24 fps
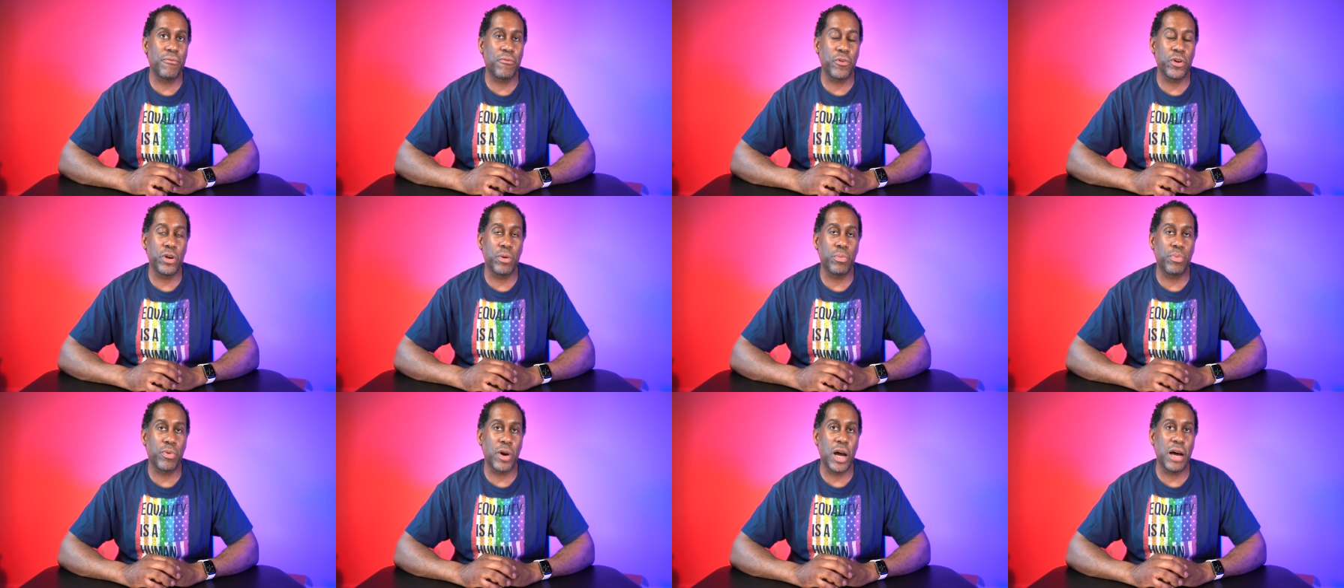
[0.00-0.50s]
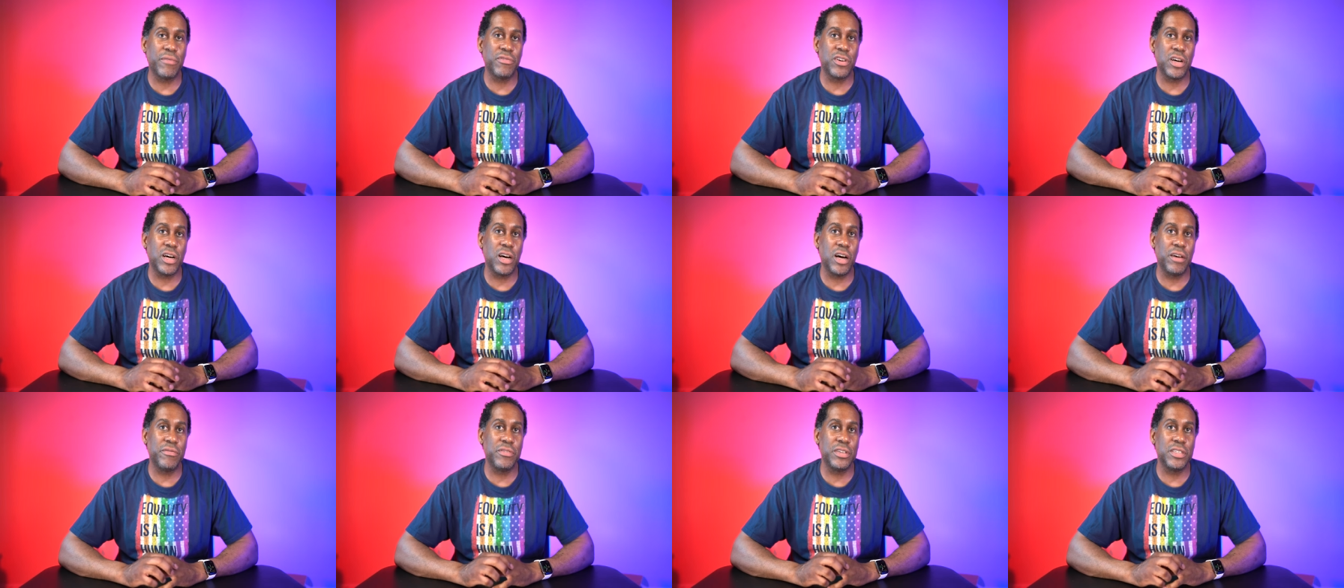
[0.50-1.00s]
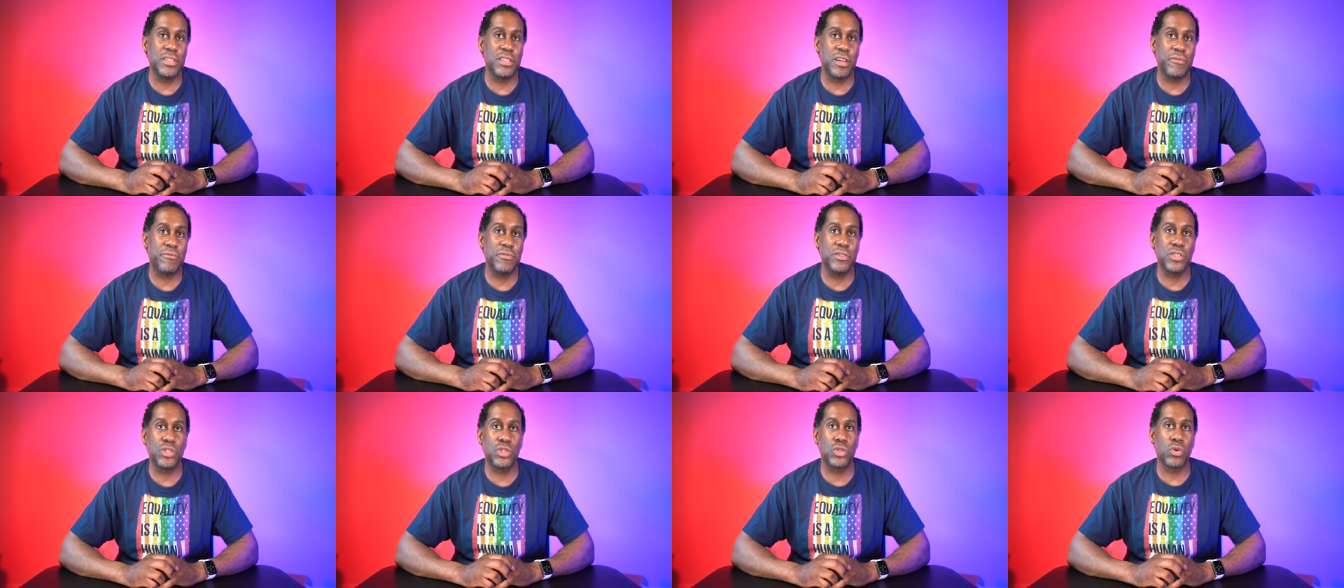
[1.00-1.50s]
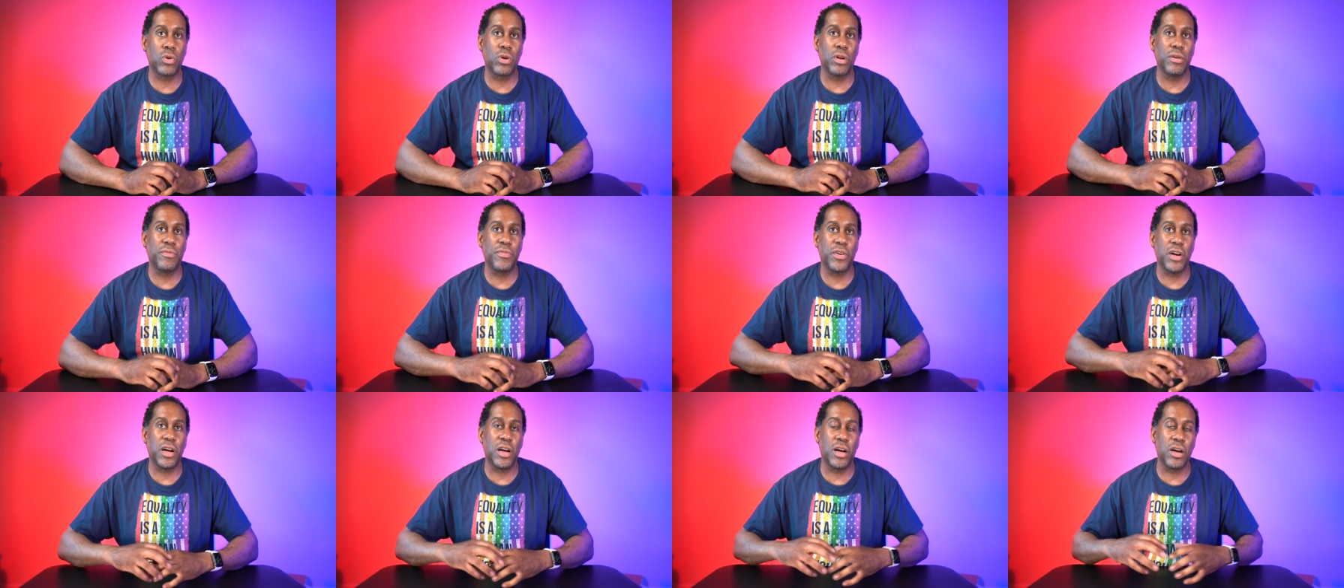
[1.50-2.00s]
for your Brava oven, different sort
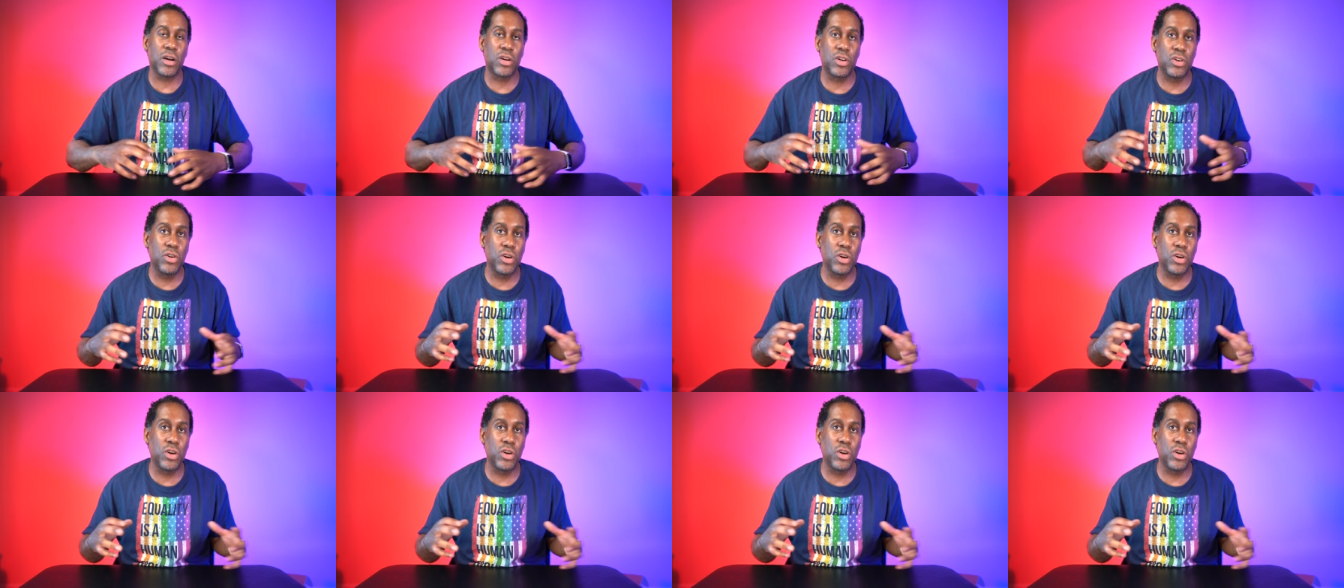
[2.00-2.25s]
of uh,